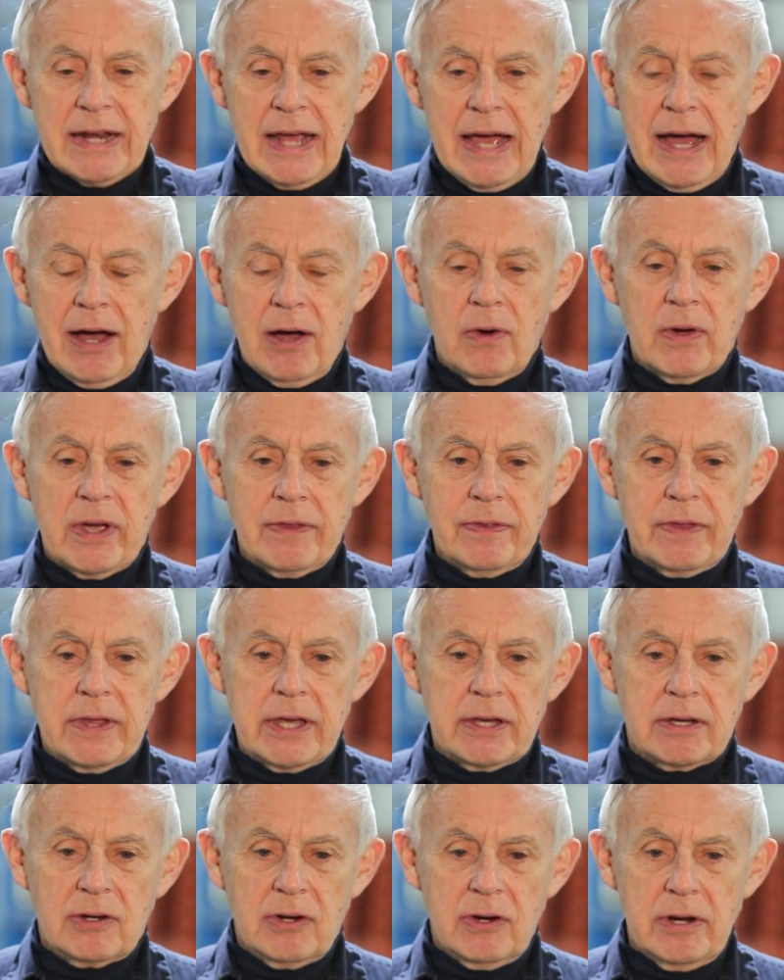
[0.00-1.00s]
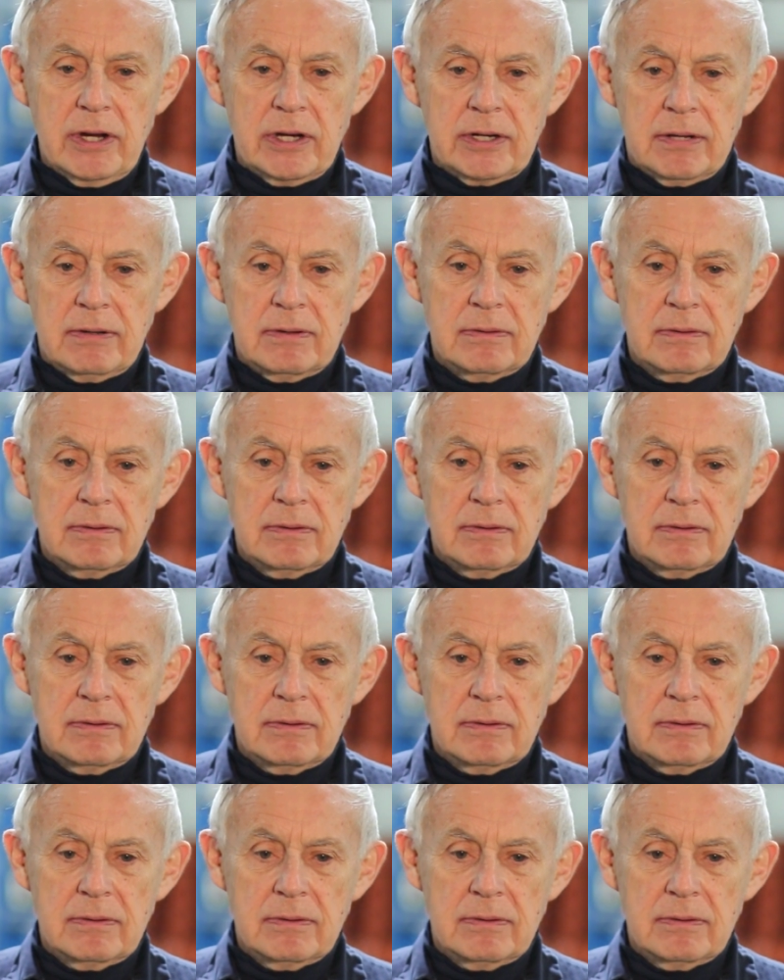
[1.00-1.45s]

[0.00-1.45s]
now in the current